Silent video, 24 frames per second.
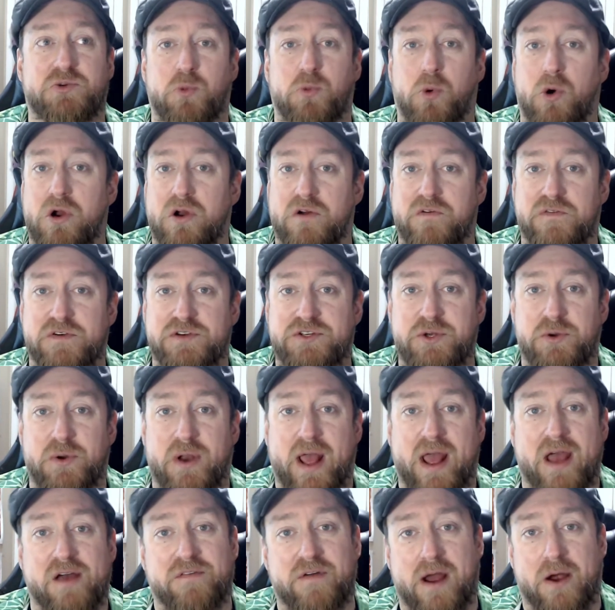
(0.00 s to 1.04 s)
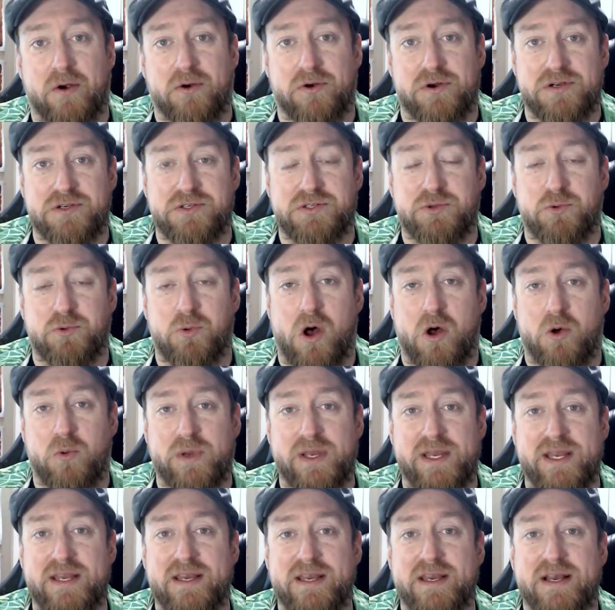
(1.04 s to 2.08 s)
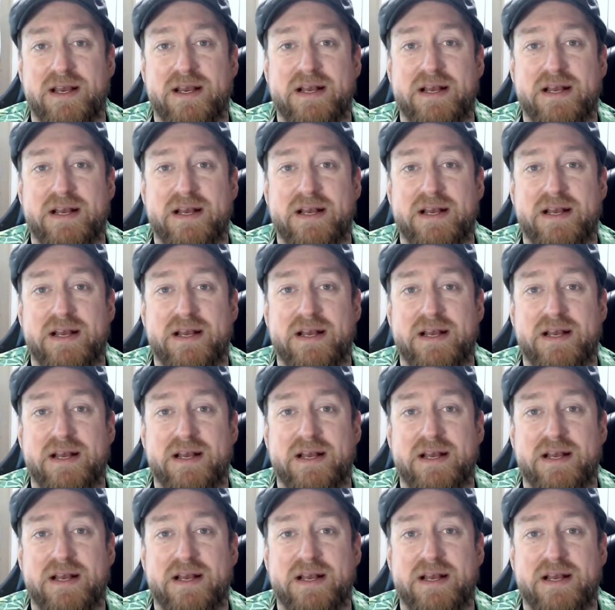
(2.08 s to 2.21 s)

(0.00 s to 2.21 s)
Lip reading: work for 2.5 hours while we